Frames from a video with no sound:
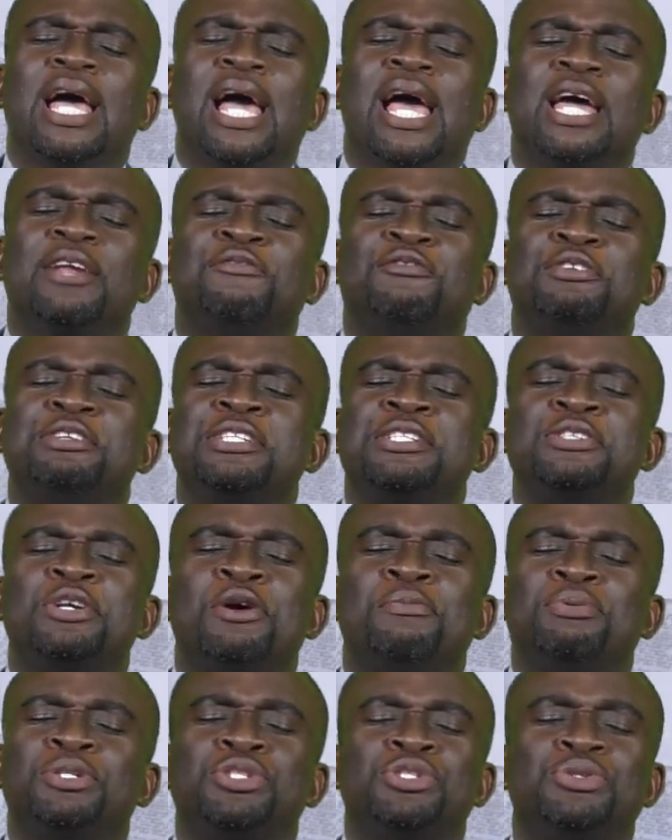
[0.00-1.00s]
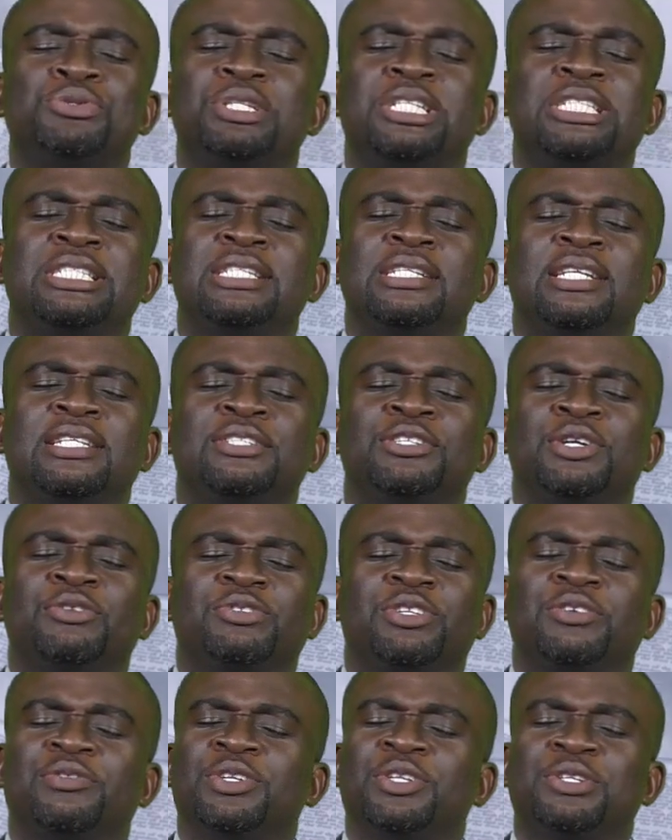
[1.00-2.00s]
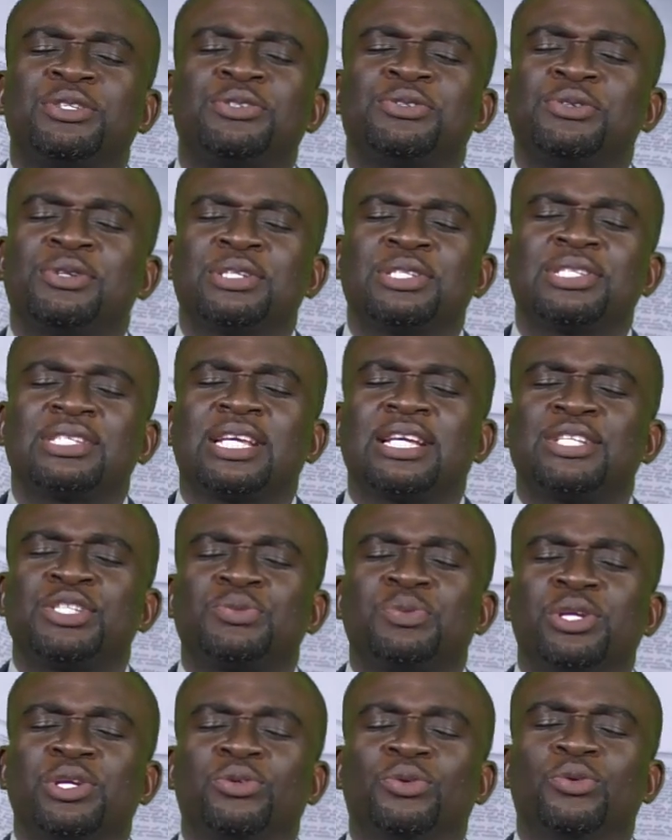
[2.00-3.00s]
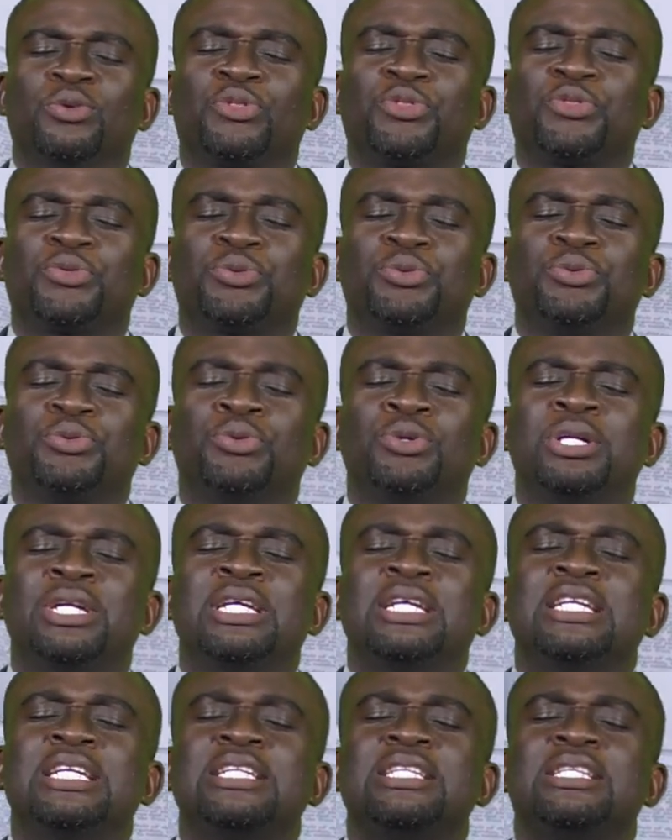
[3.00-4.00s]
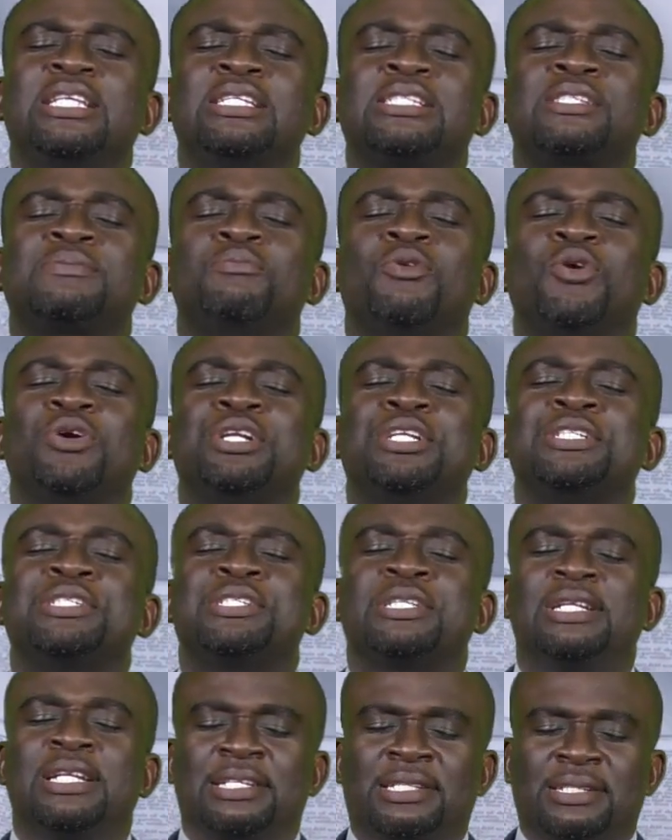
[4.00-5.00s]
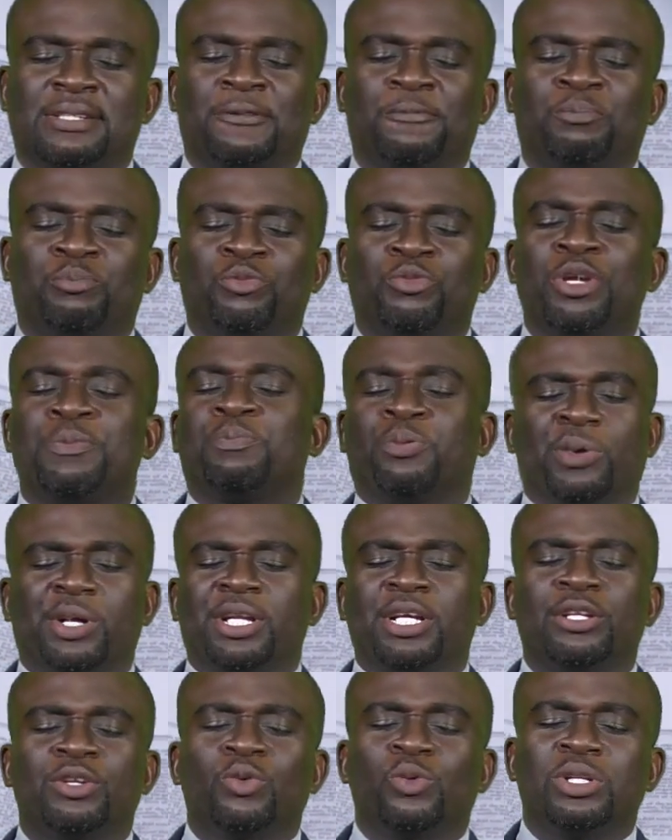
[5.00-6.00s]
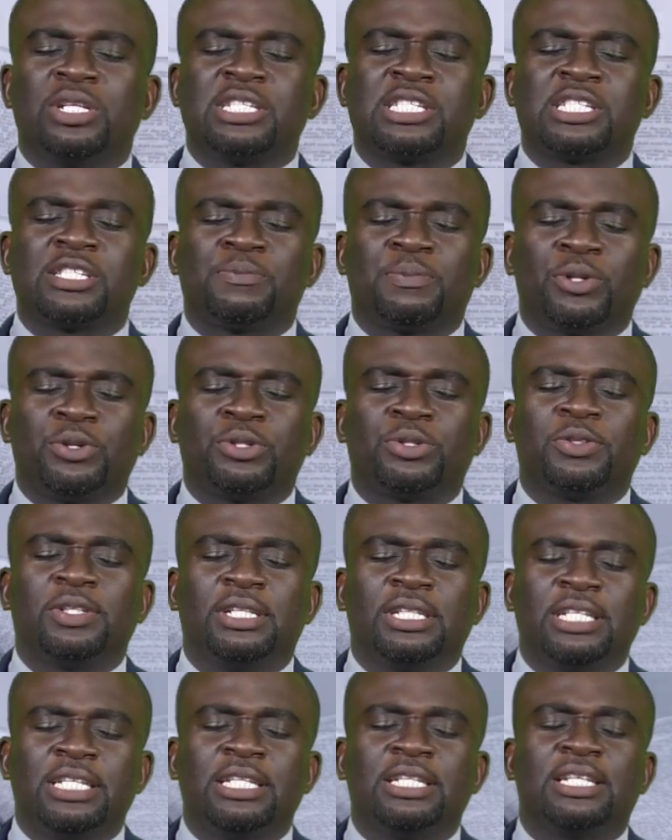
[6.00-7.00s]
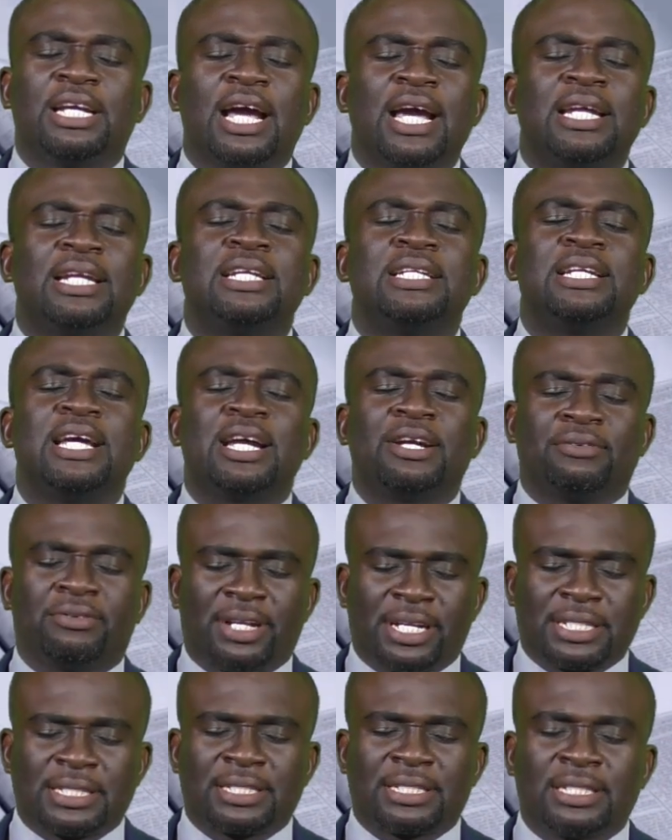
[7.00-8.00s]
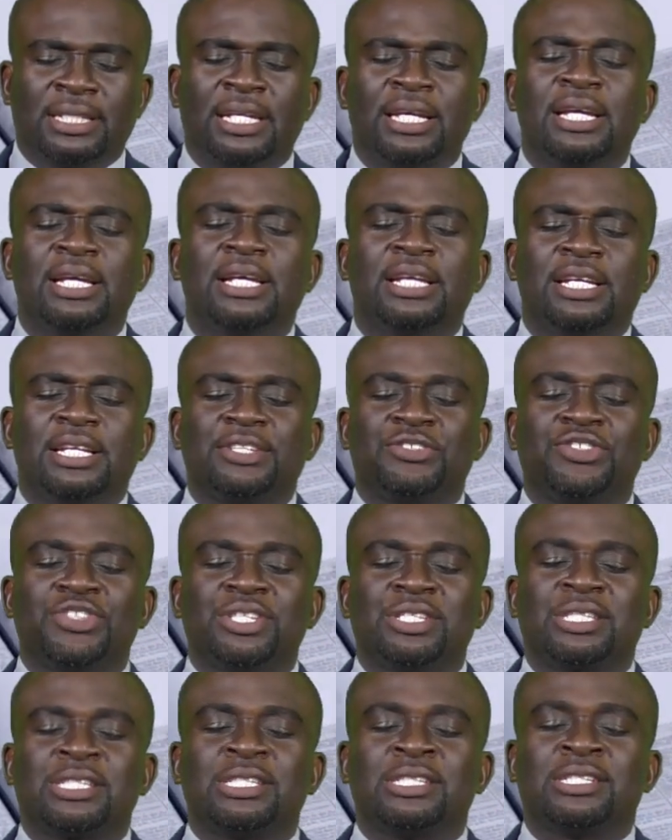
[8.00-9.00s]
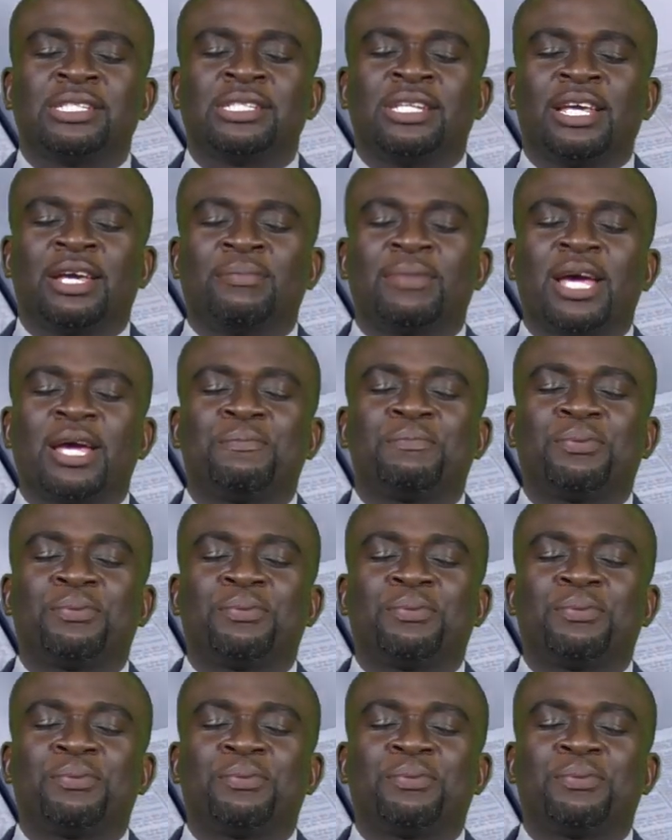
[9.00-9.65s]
and for this opportunity that you have given unto us as we go through this morning's lesson. We pray that the Holy Spirit will lead, guide, and direct. In Jesus' name I